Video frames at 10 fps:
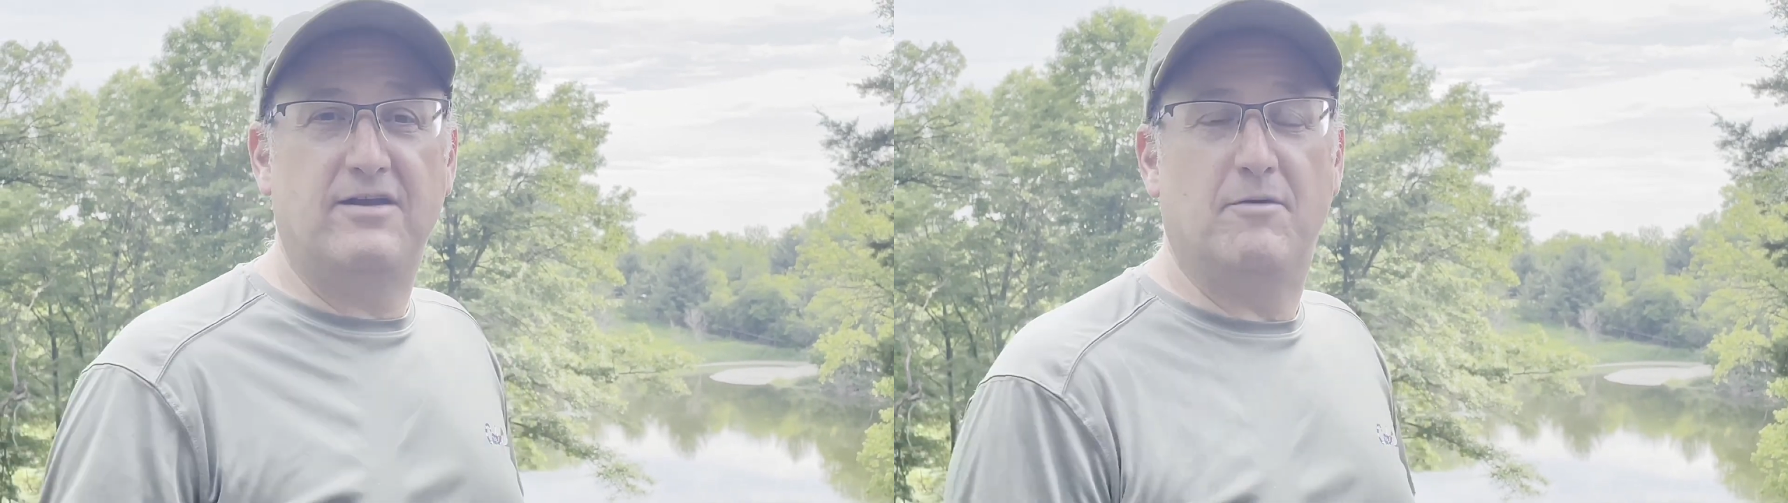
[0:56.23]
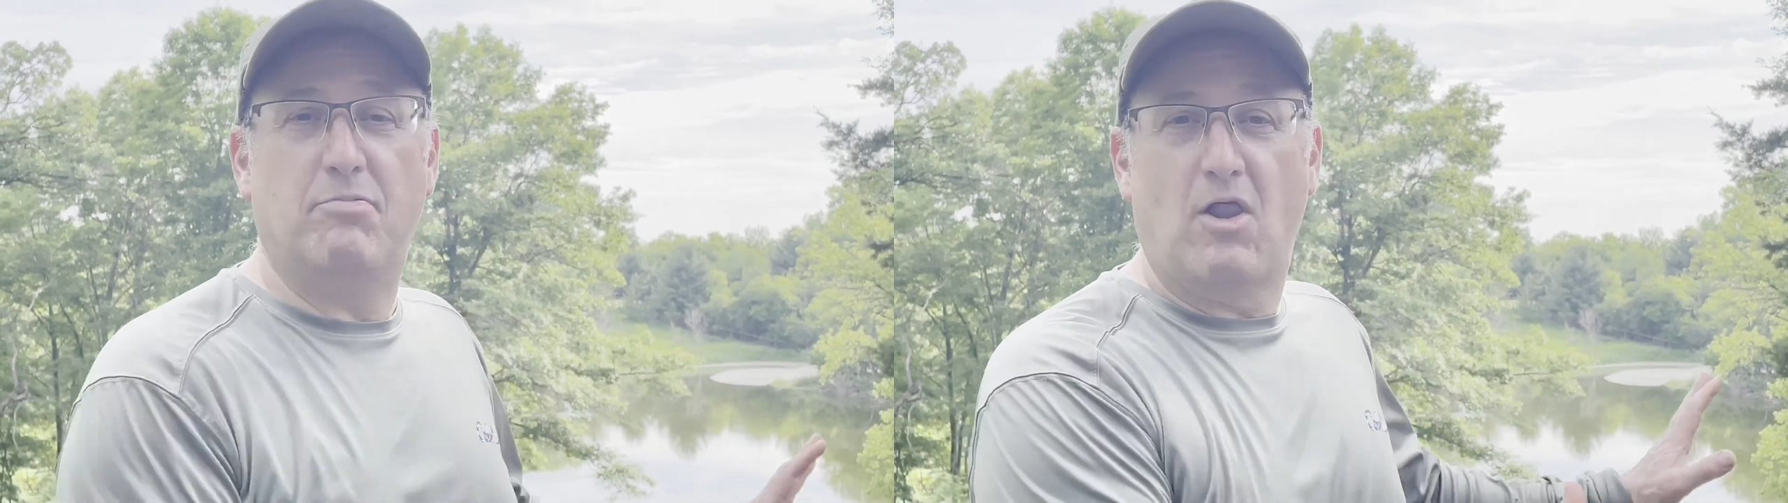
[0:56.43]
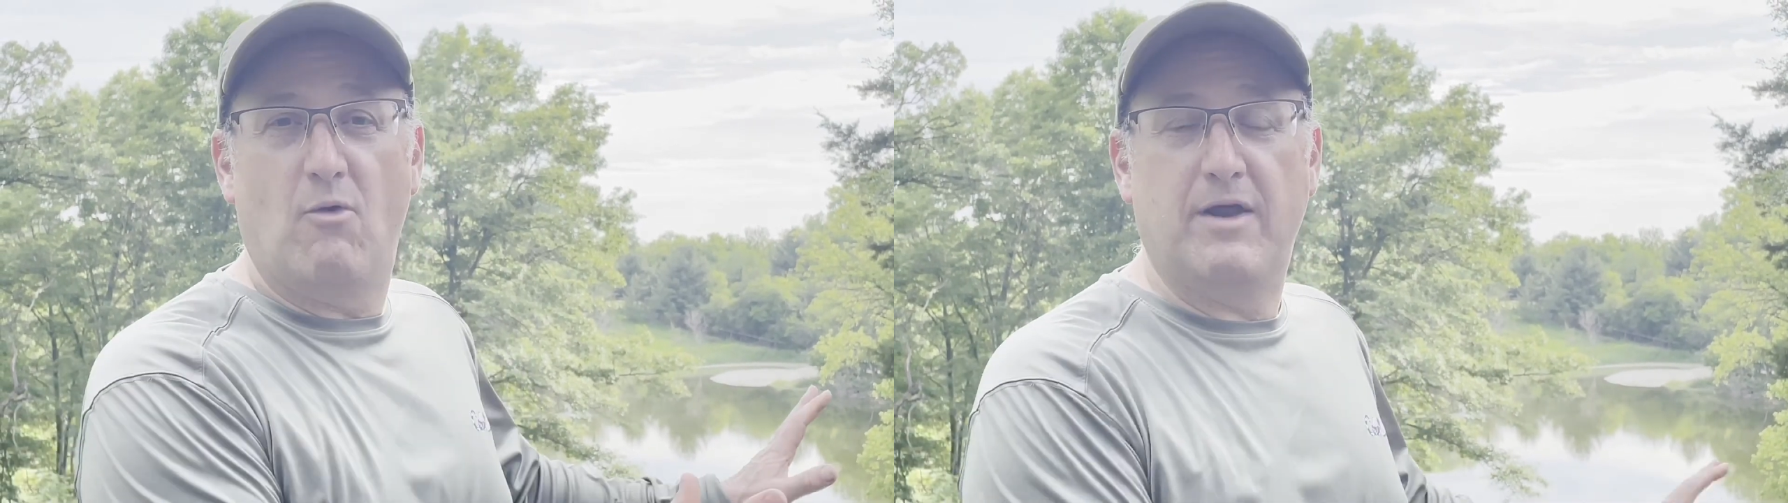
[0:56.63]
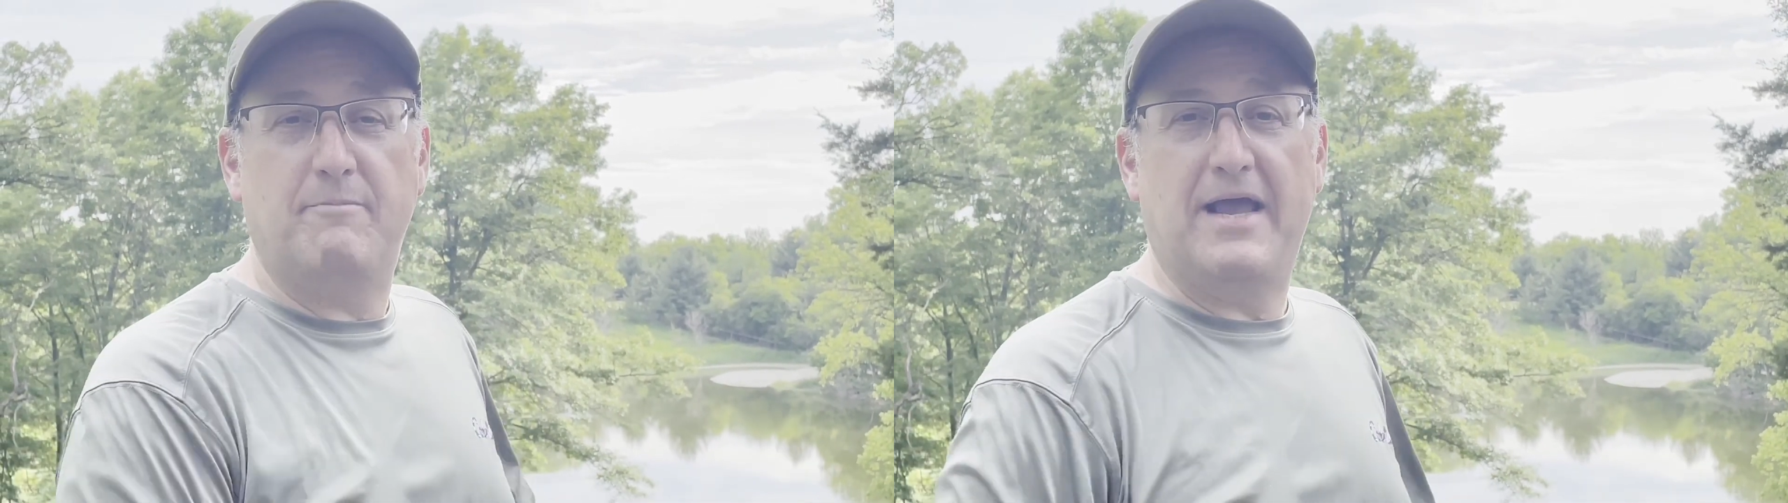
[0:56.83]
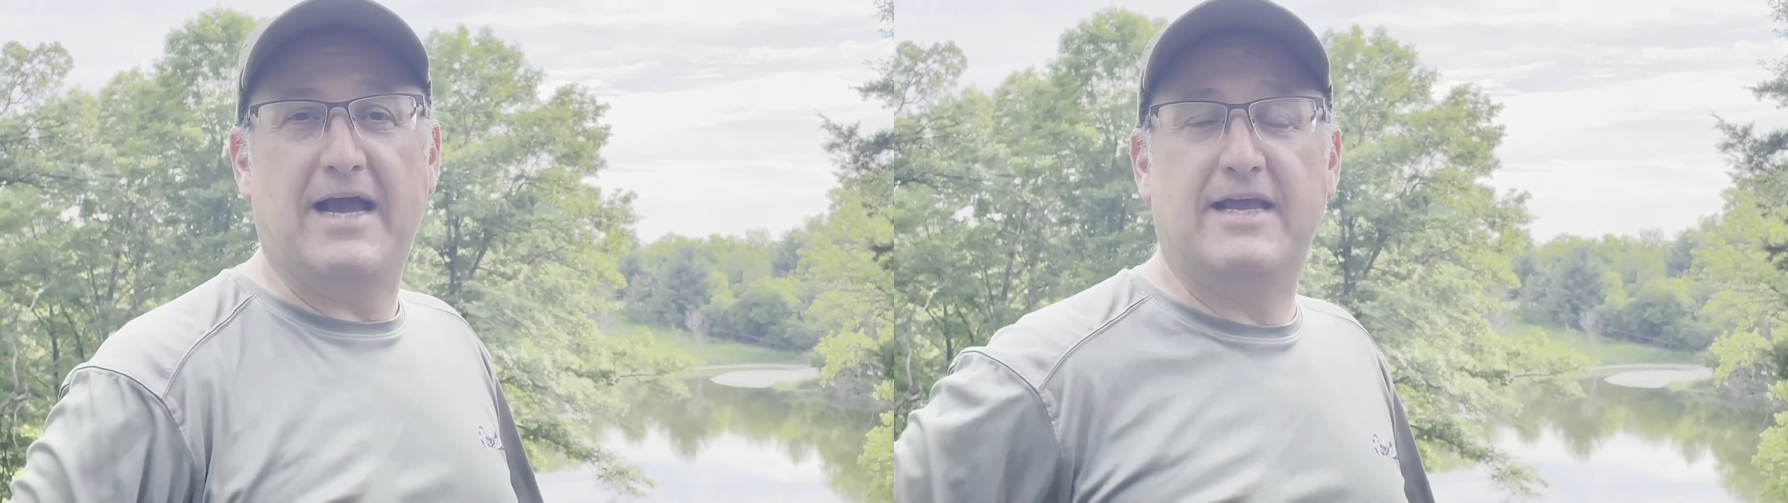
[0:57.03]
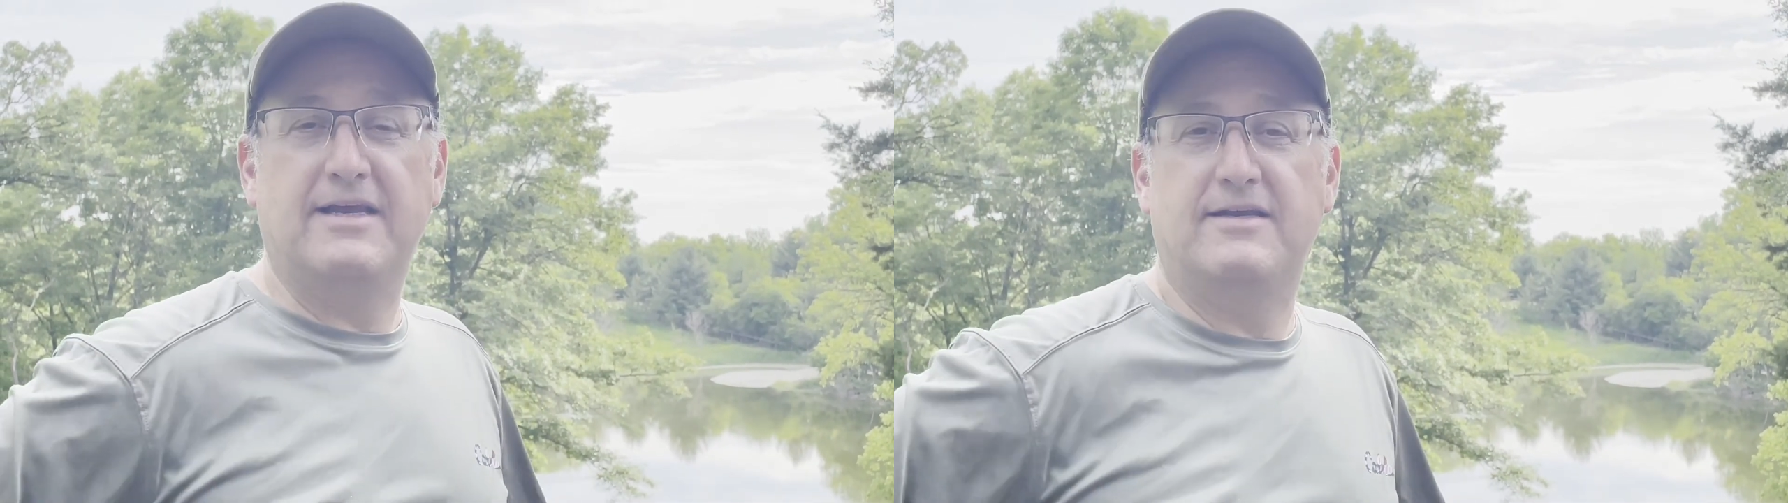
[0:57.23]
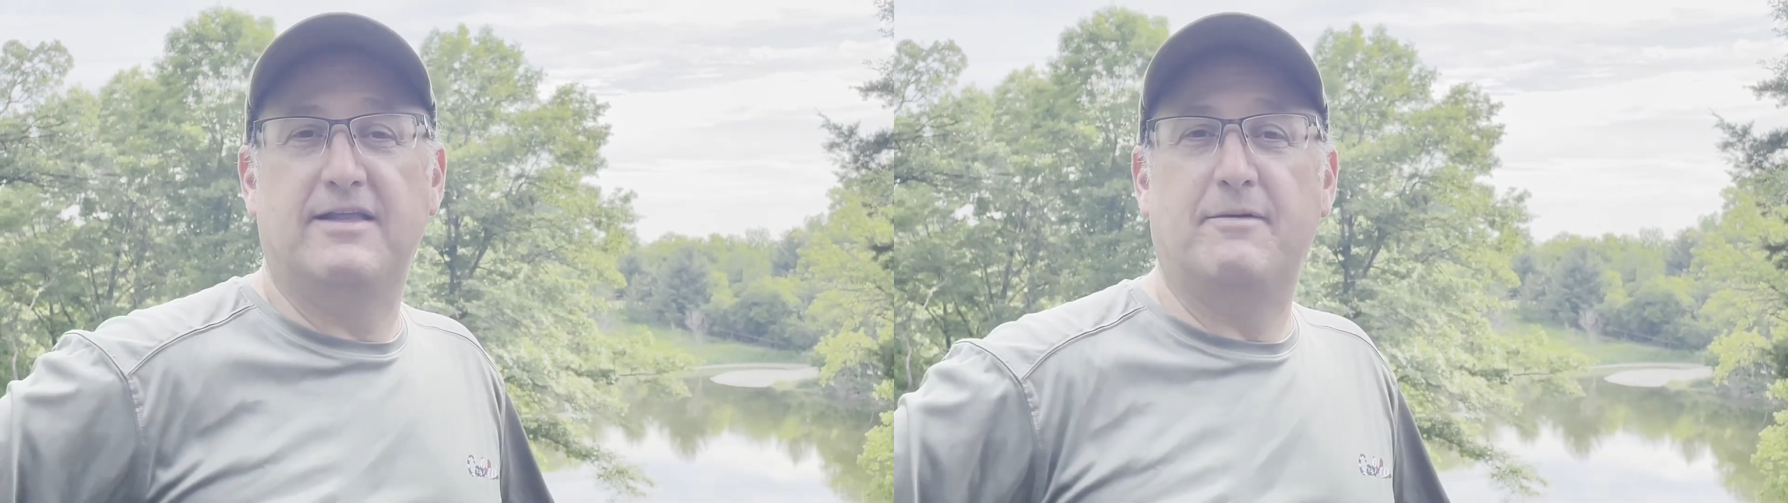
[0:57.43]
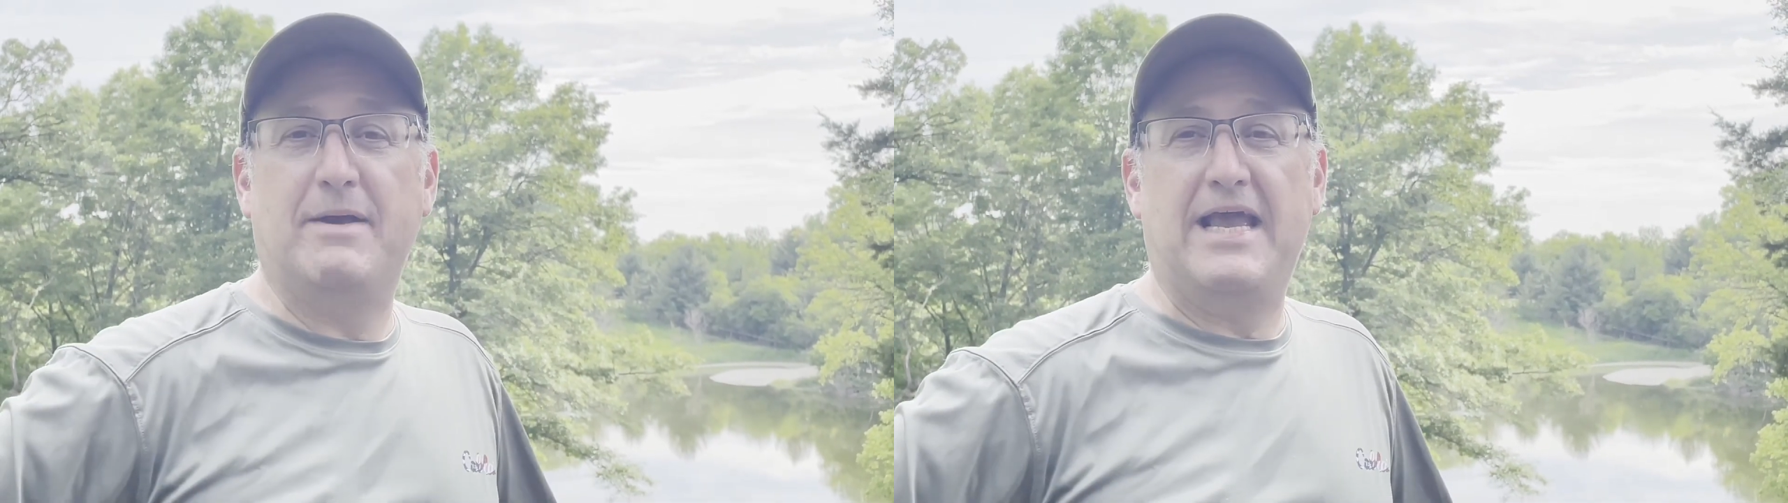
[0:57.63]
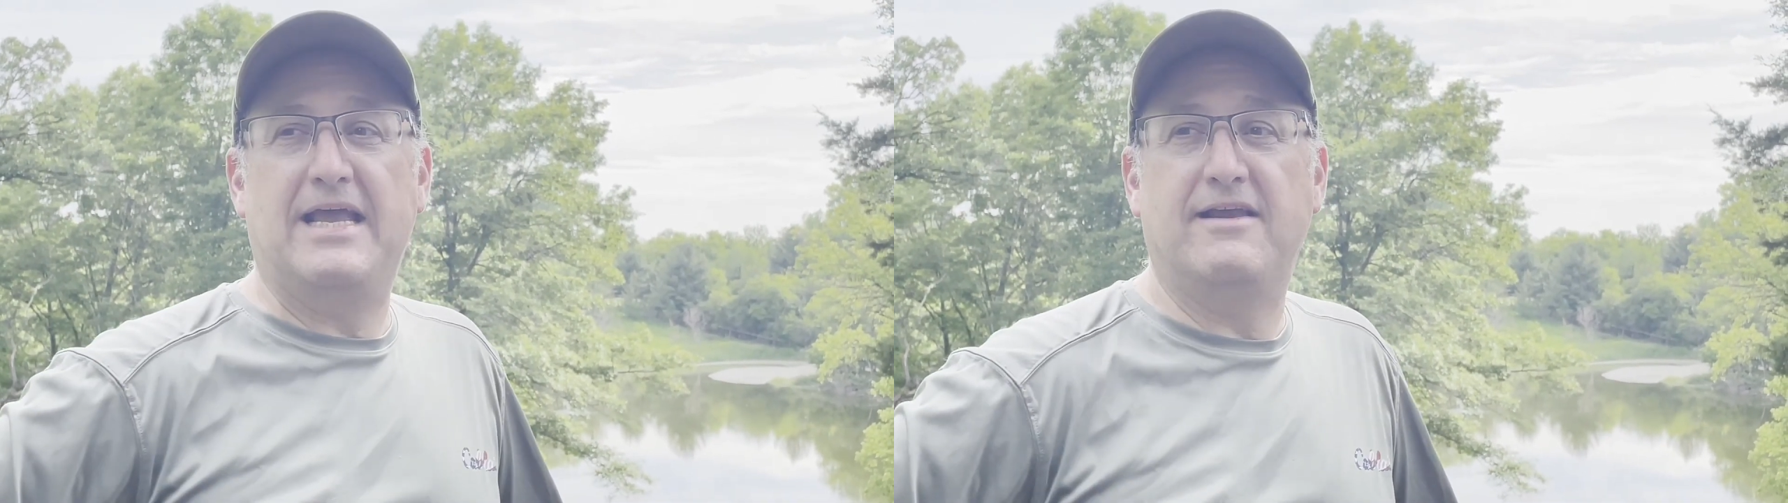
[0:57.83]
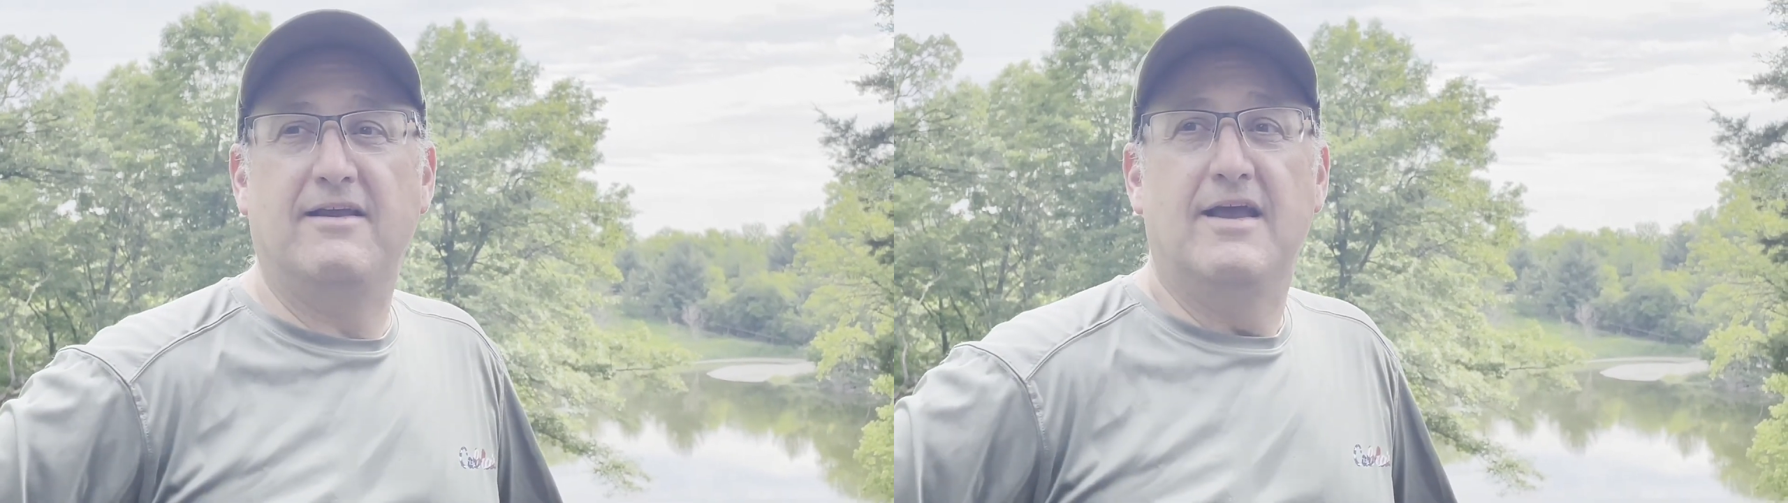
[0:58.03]
to blow it back into the
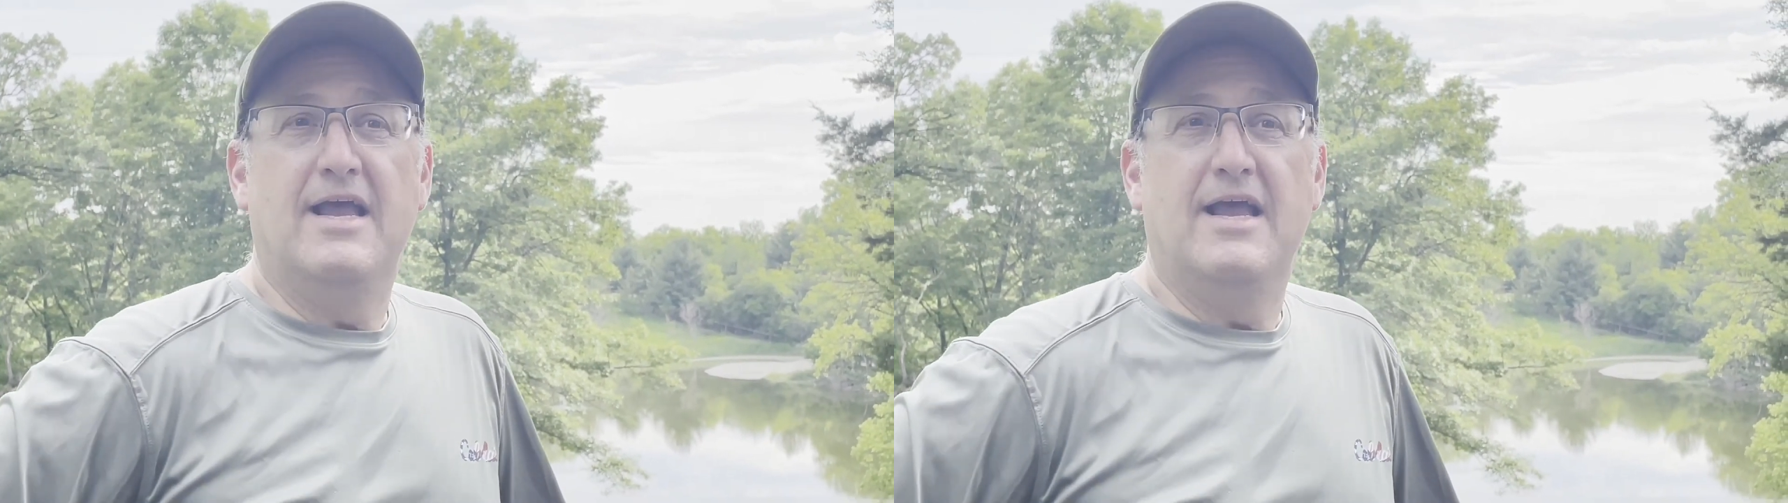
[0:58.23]
bay.